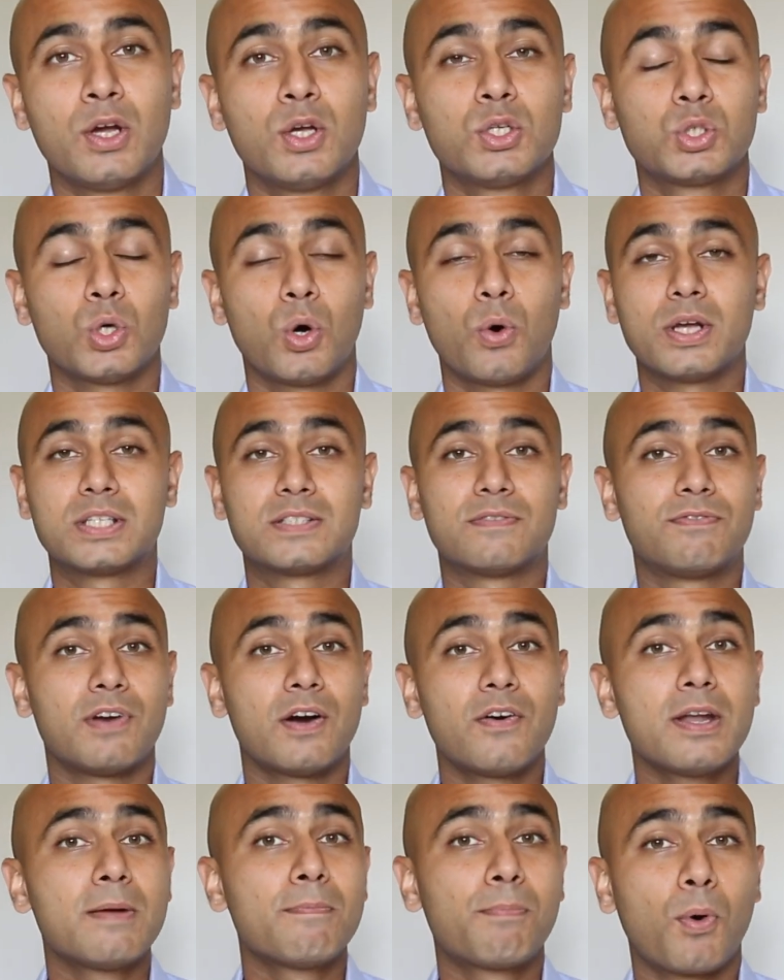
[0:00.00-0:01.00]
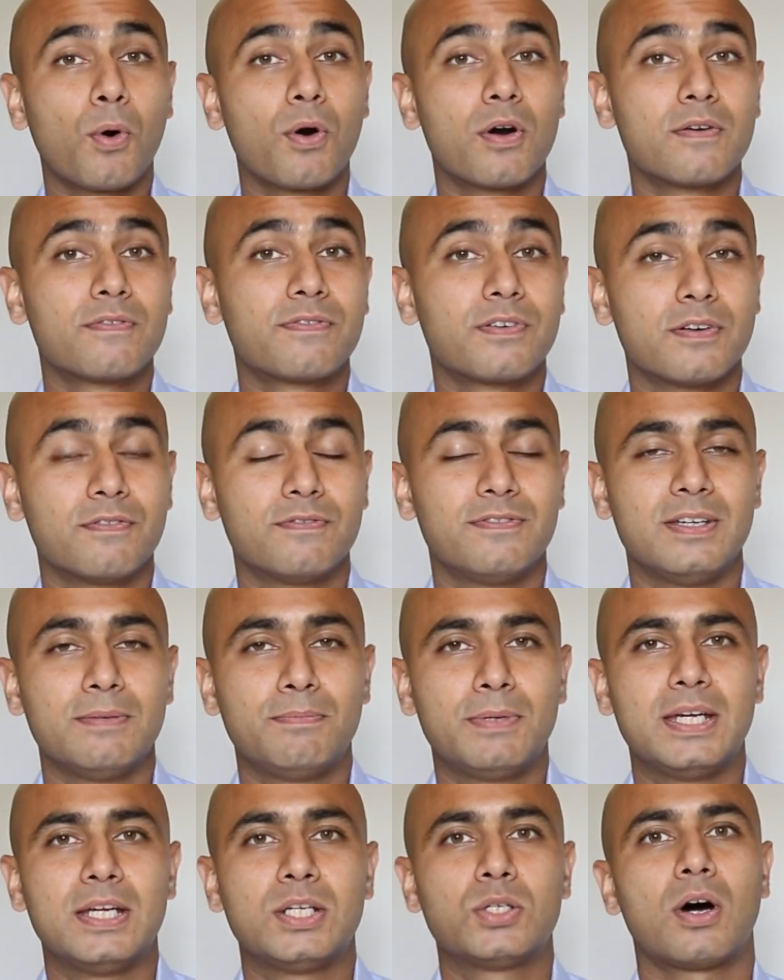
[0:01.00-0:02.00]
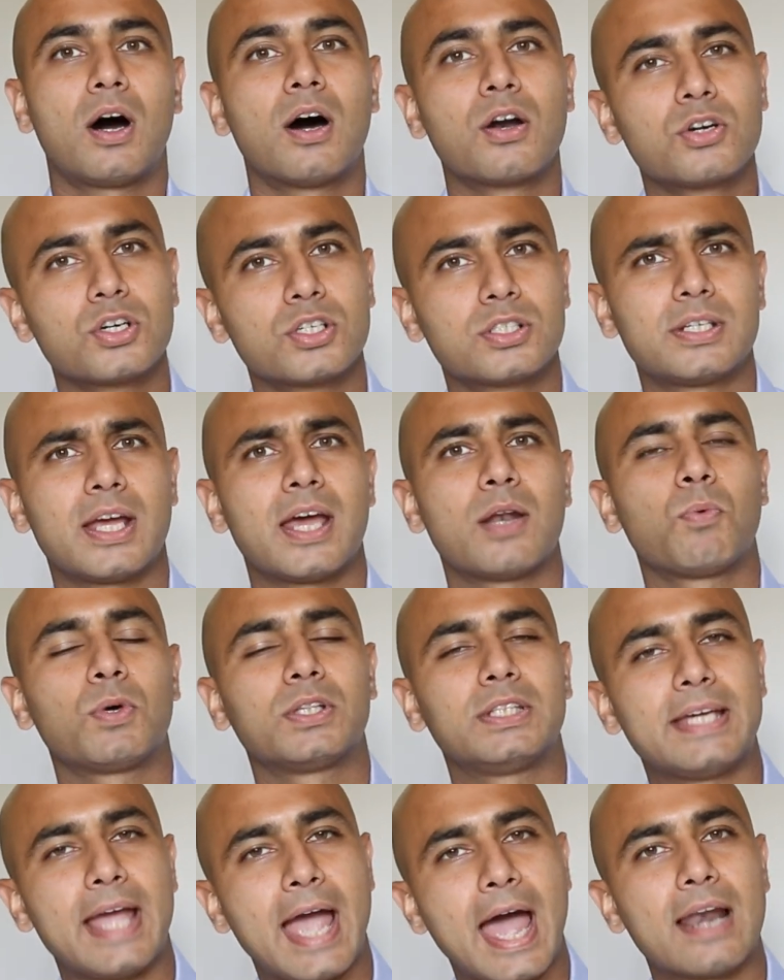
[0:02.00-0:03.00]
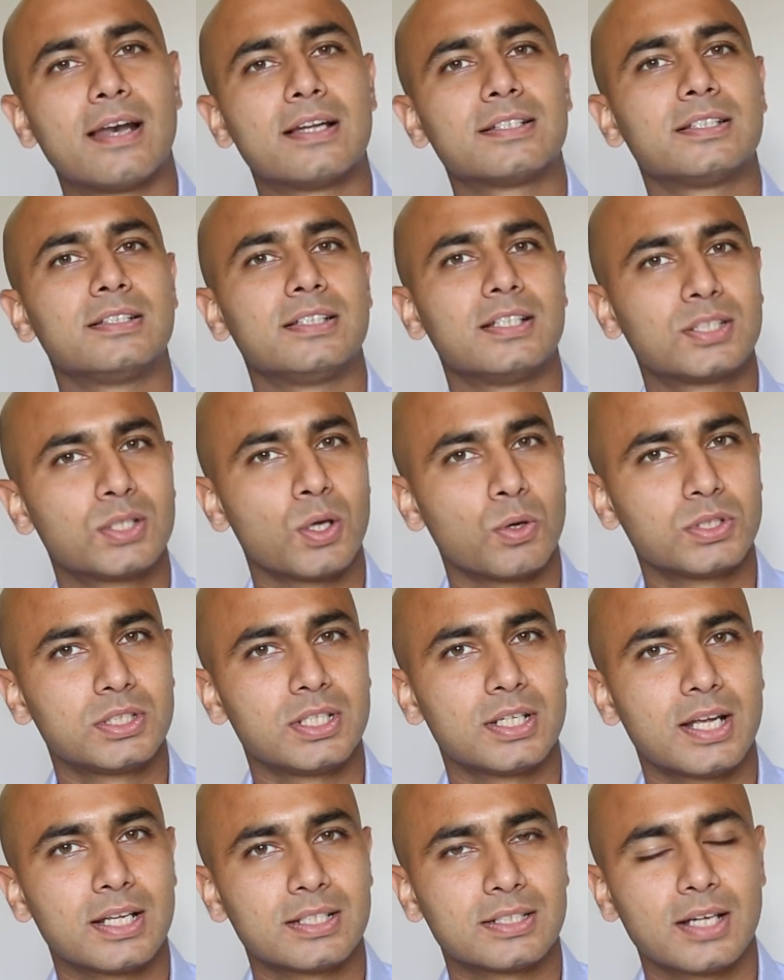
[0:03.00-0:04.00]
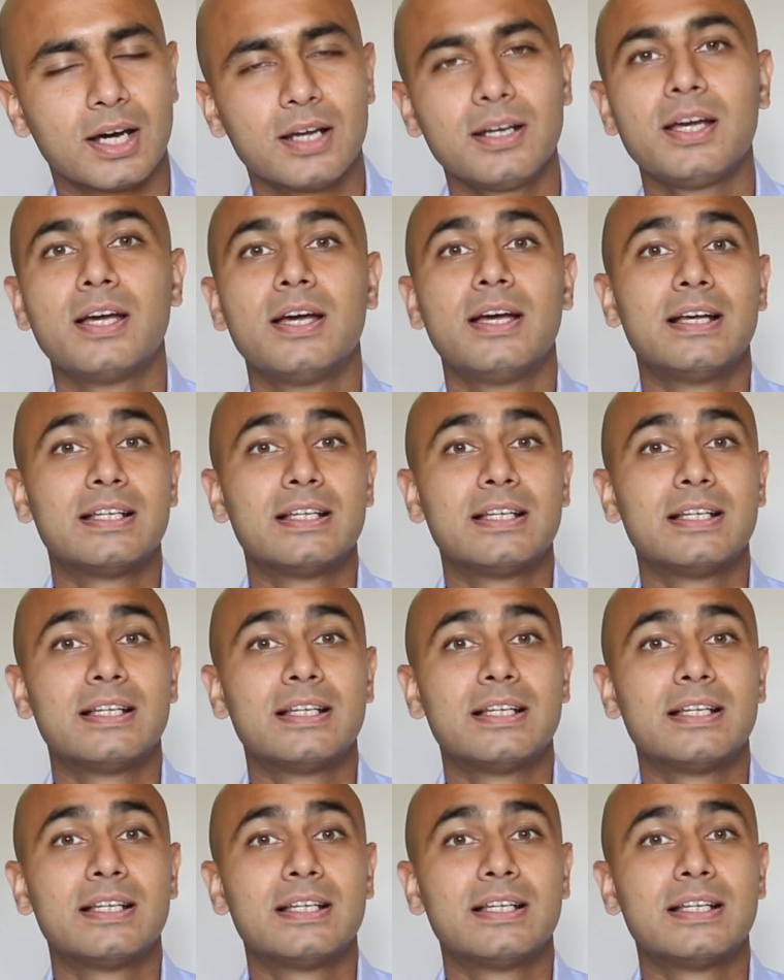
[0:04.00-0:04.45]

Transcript: So it's very important for a VP to understand what the analyst and the associate has done.